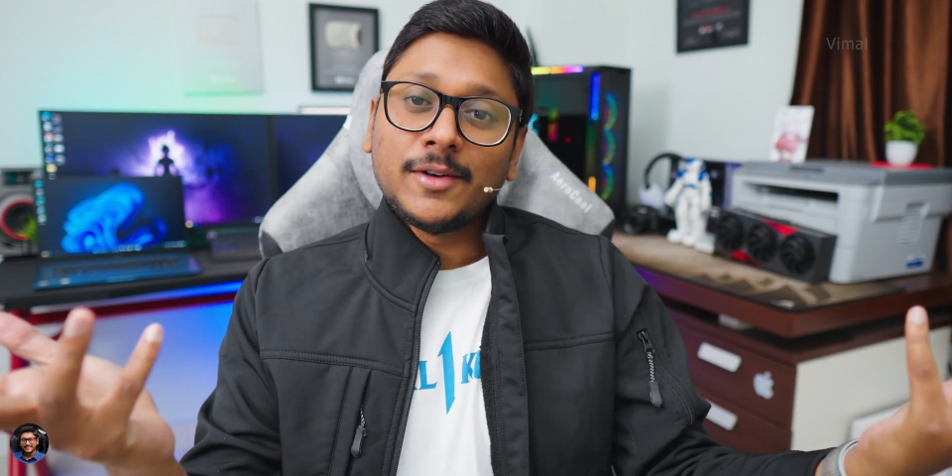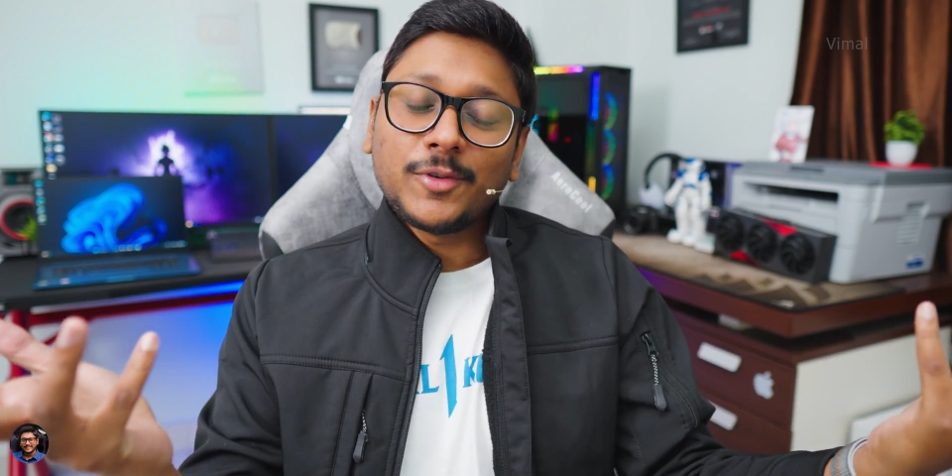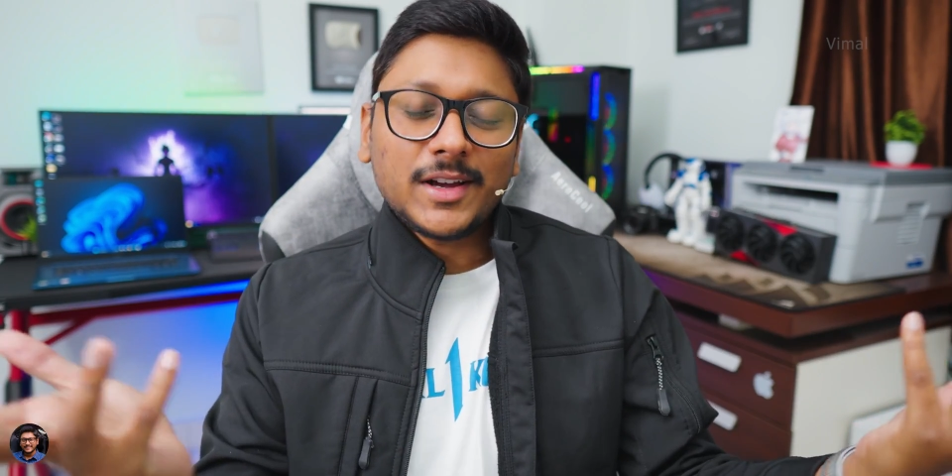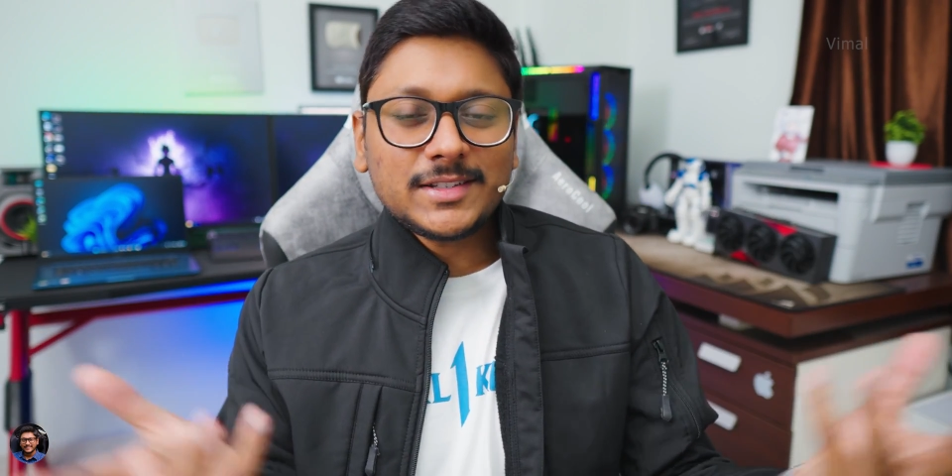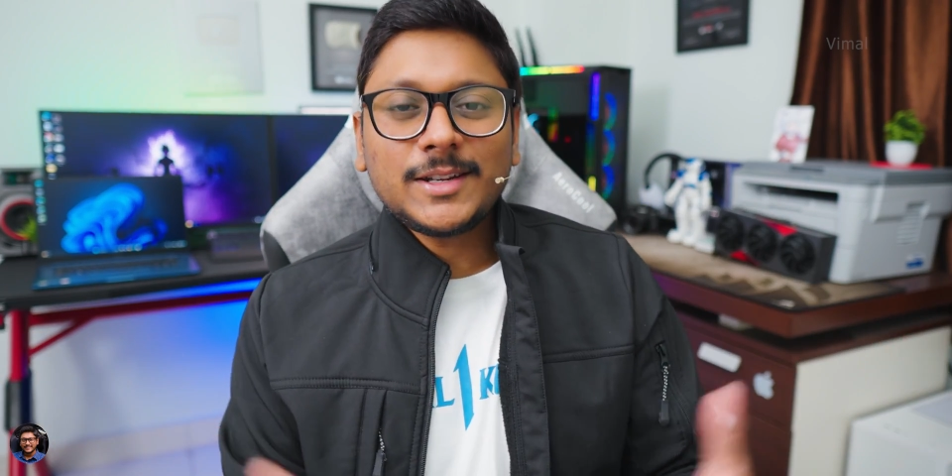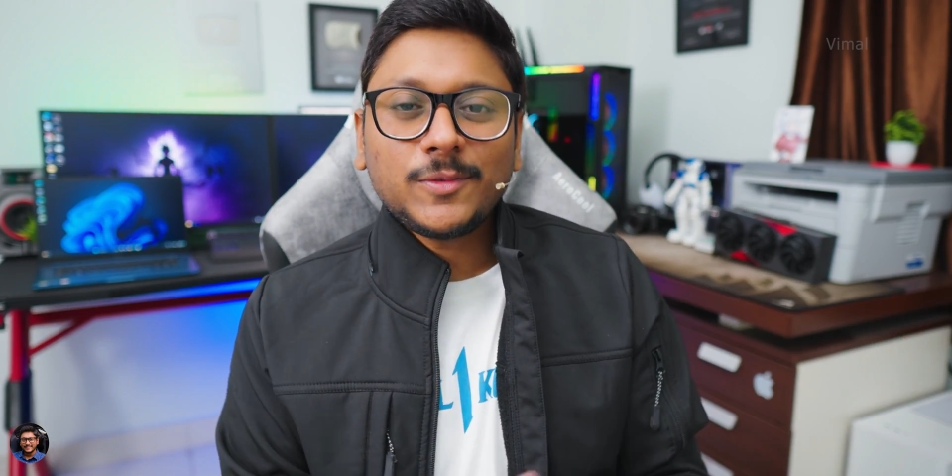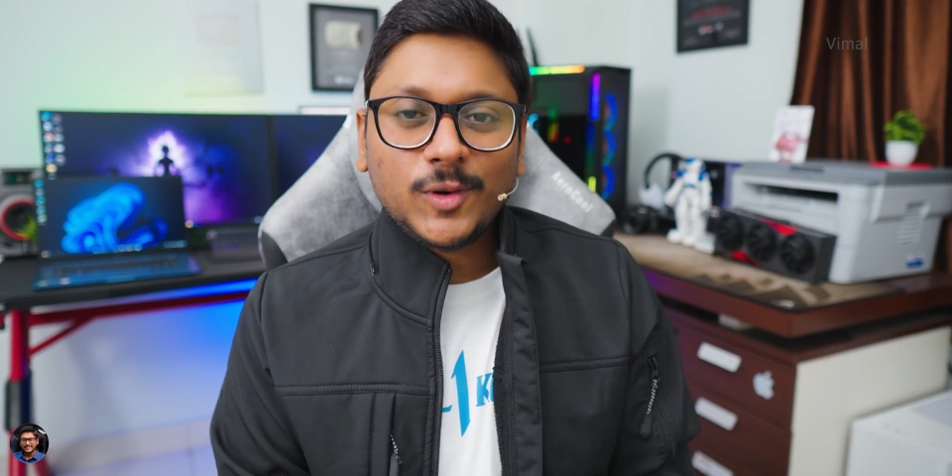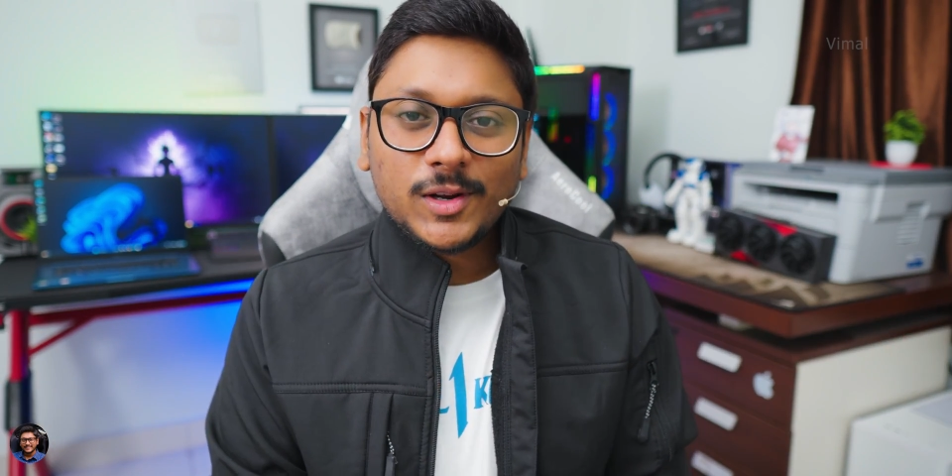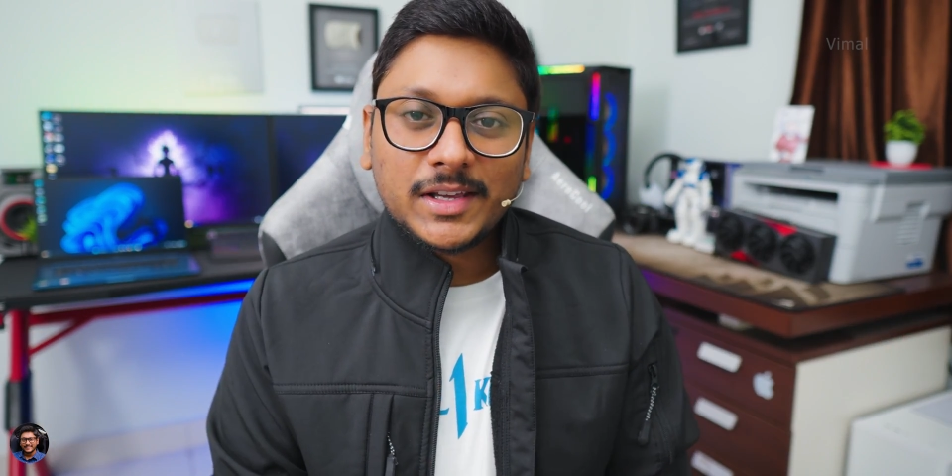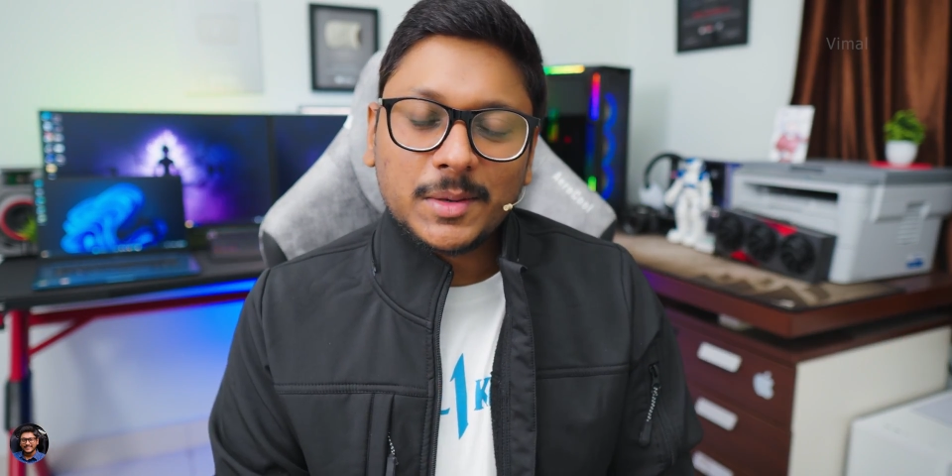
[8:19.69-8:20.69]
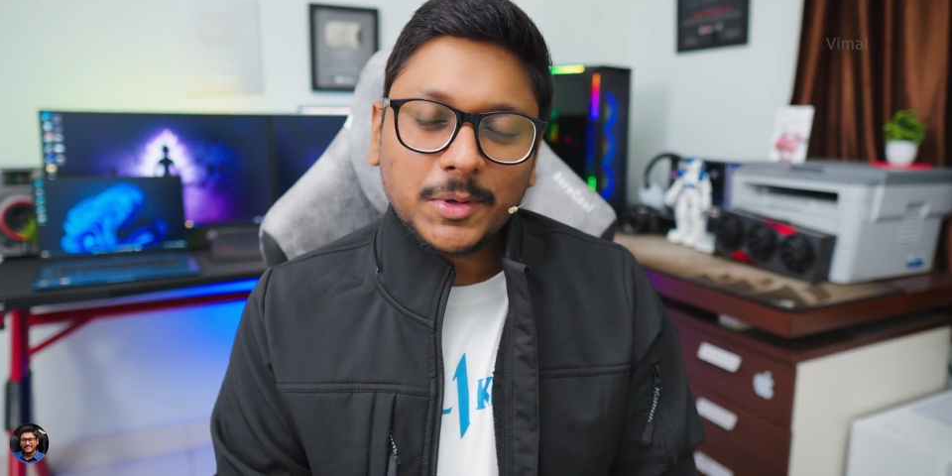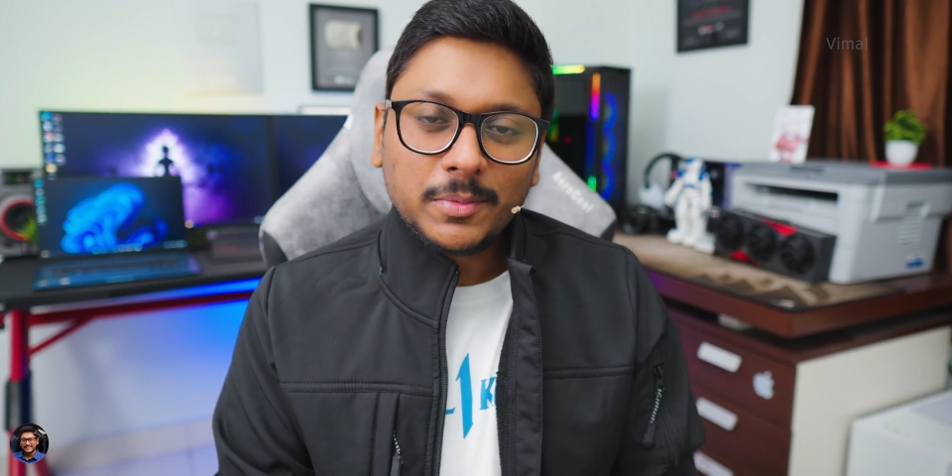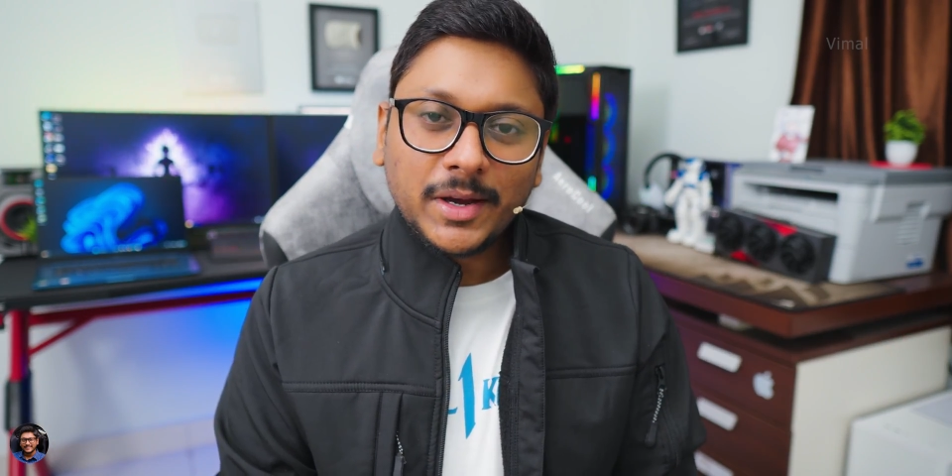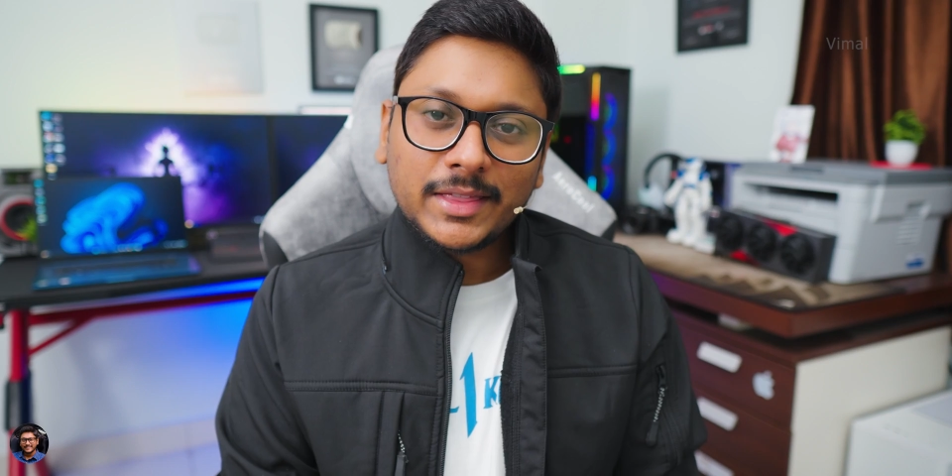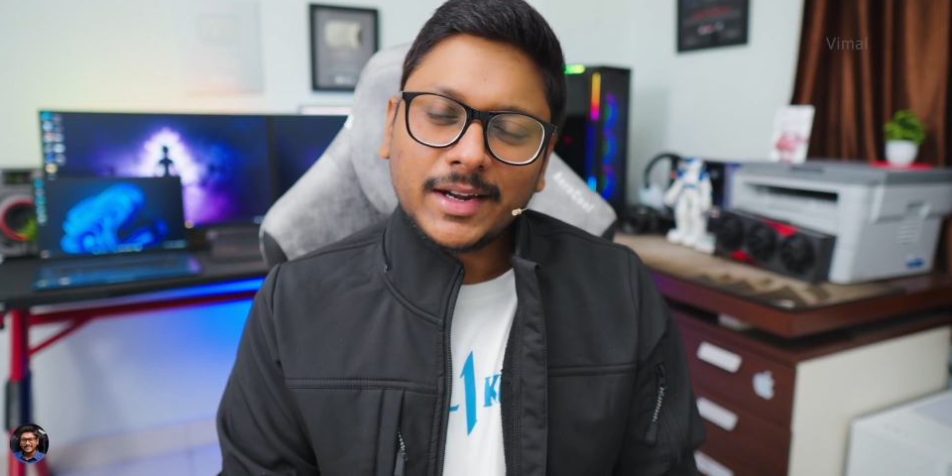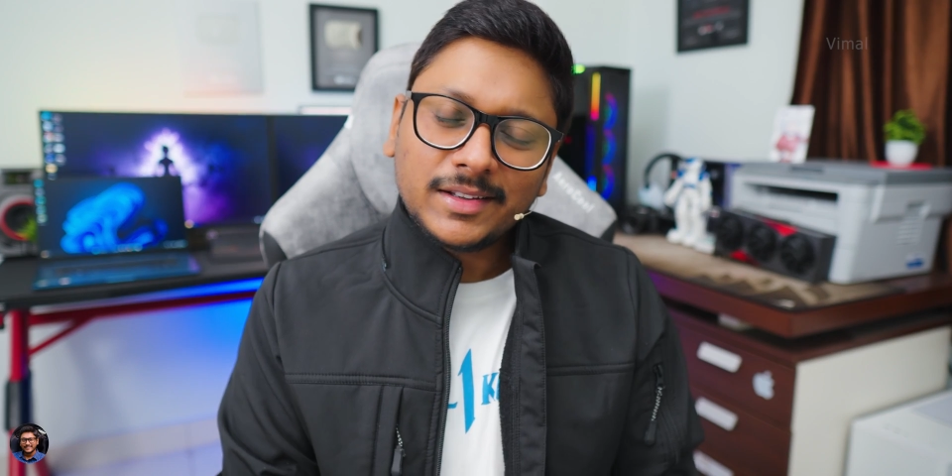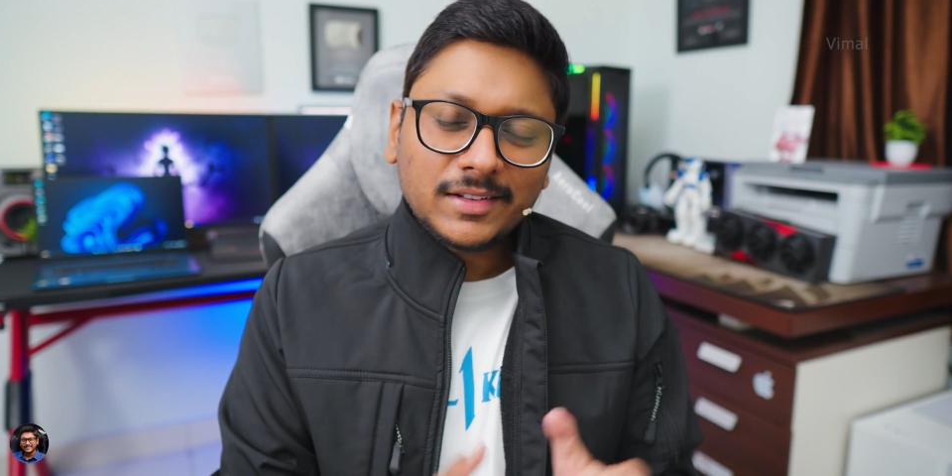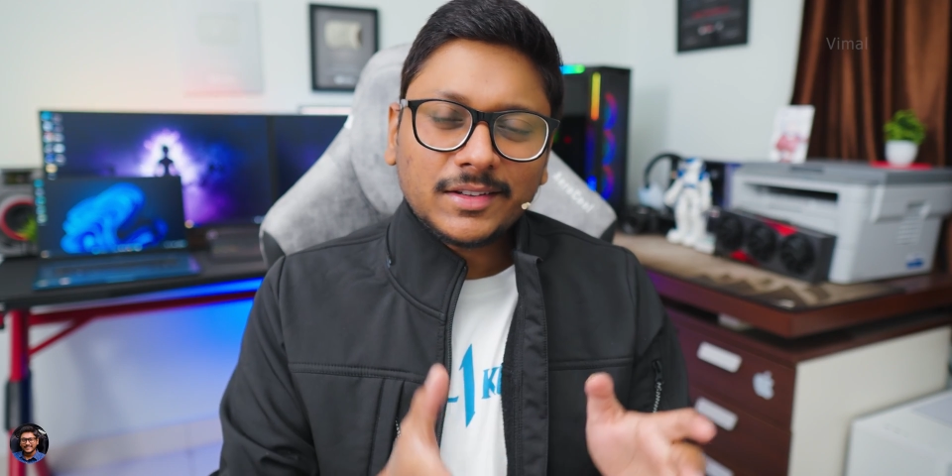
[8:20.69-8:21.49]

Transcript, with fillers: First of all, keep in mind that this